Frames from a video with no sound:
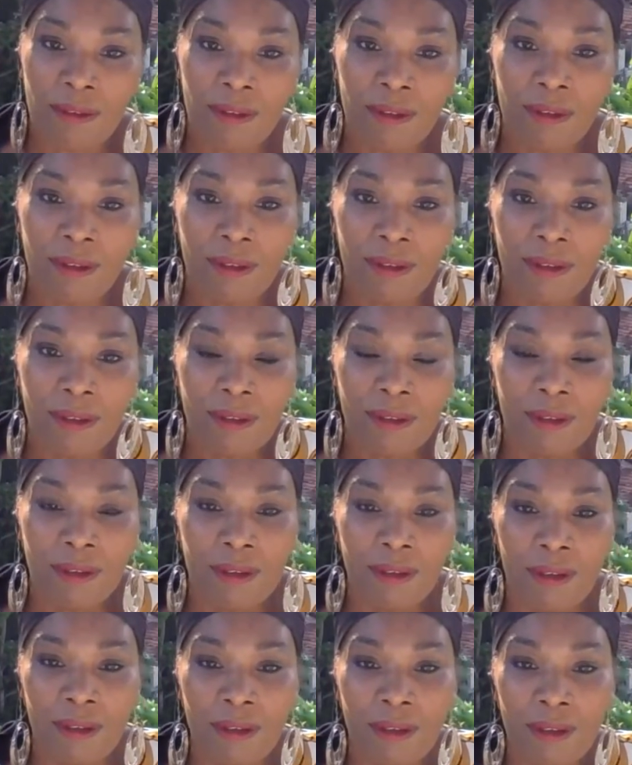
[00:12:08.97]

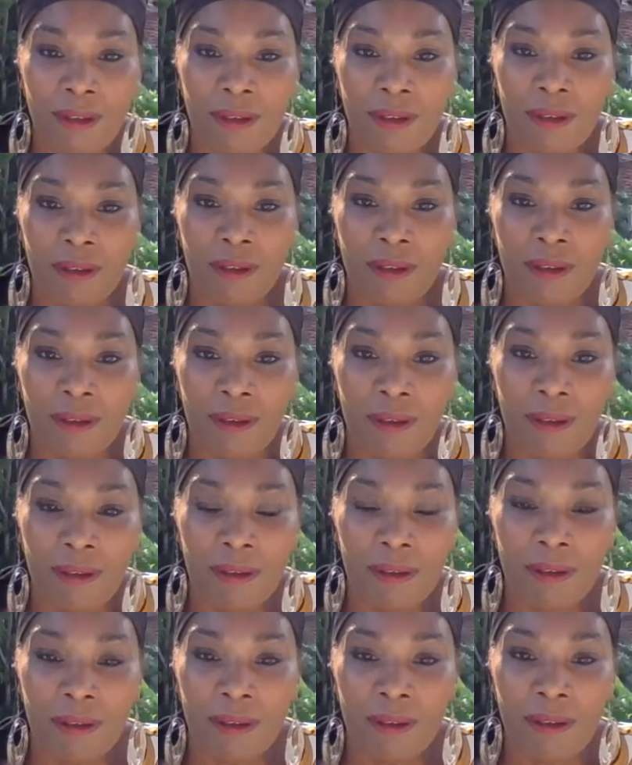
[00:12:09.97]

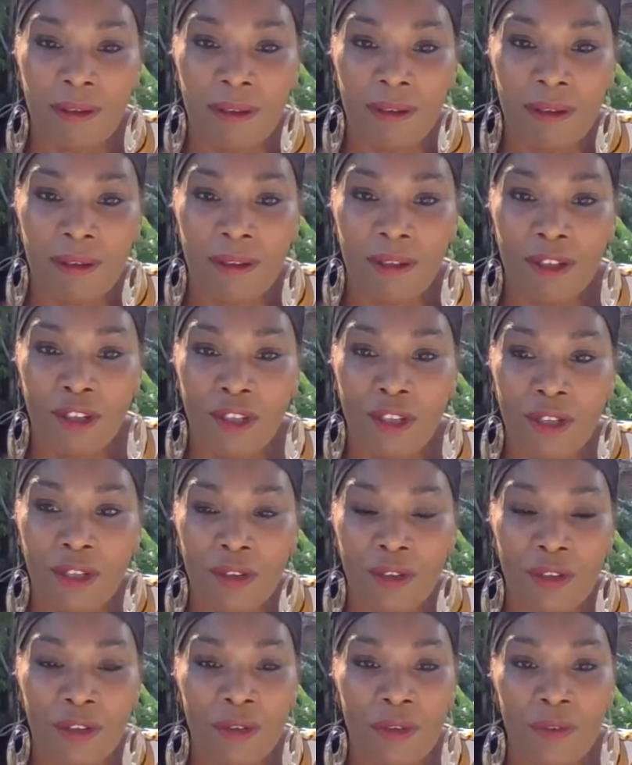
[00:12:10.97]

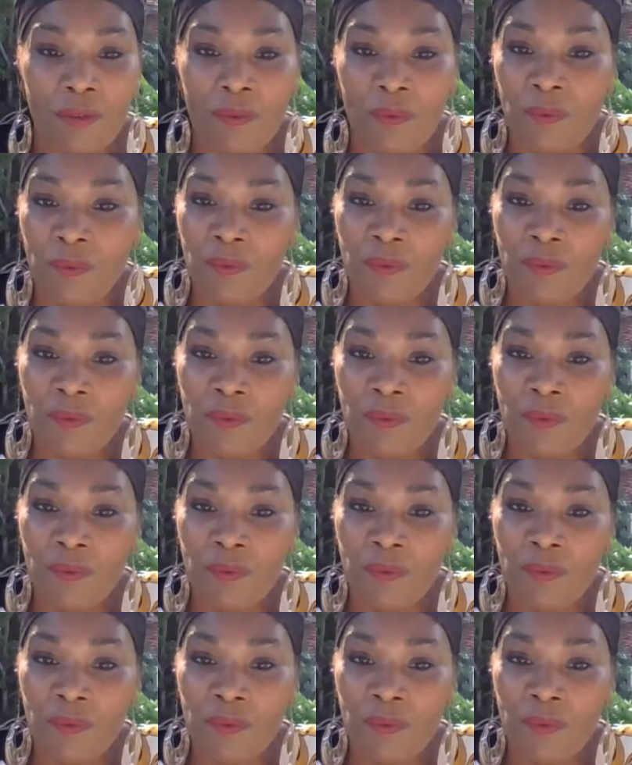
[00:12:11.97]
(silence)